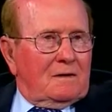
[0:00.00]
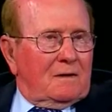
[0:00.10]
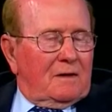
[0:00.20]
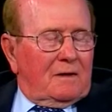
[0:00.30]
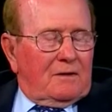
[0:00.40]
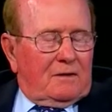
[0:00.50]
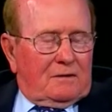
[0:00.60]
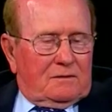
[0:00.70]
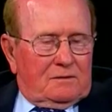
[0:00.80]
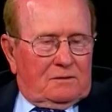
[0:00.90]
and
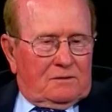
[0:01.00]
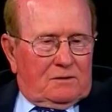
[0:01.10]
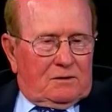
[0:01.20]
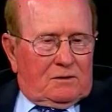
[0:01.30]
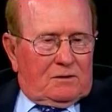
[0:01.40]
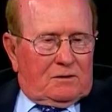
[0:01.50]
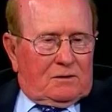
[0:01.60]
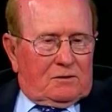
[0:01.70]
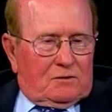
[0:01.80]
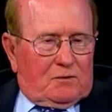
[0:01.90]
uh,
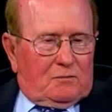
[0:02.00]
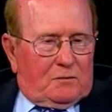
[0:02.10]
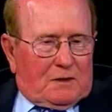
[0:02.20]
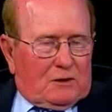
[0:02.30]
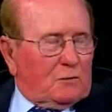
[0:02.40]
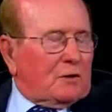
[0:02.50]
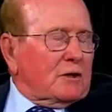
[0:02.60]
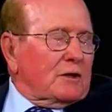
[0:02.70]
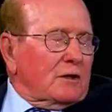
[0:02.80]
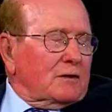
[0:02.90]
so because we
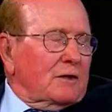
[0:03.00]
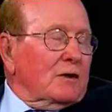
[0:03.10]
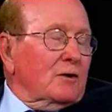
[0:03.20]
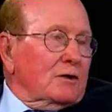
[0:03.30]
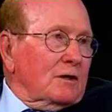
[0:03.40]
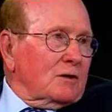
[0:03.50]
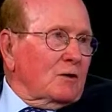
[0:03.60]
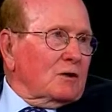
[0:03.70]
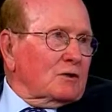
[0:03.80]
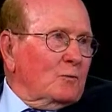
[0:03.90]
couldn't get they couldn't get
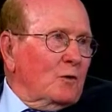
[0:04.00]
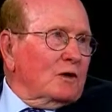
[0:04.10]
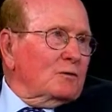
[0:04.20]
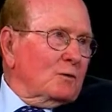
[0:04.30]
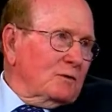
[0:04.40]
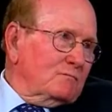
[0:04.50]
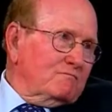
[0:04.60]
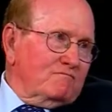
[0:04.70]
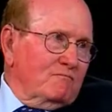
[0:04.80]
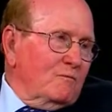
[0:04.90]
across the bridge, we
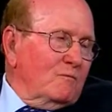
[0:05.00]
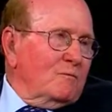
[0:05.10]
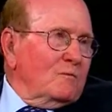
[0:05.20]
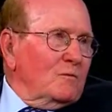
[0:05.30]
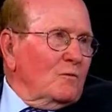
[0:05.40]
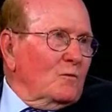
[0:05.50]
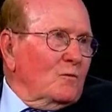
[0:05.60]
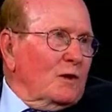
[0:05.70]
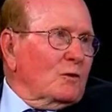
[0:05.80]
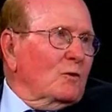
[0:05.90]

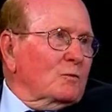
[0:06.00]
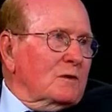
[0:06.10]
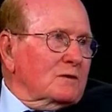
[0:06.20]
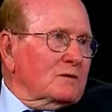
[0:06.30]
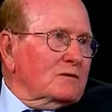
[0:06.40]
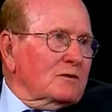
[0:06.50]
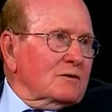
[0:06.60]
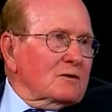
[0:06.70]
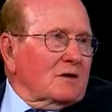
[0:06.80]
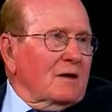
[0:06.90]
regrouped as just
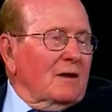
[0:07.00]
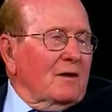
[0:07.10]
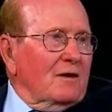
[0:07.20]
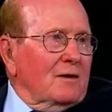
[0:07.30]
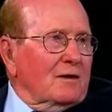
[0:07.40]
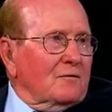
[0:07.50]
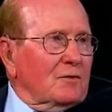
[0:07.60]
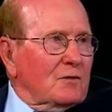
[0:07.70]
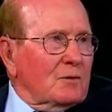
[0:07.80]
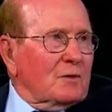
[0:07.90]
the ta- uh,
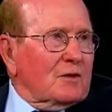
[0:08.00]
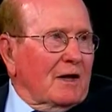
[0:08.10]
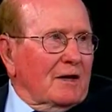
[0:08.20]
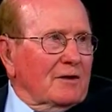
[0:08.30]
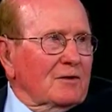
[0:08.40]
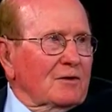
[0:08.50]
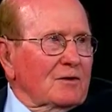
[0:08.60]
infantry battalion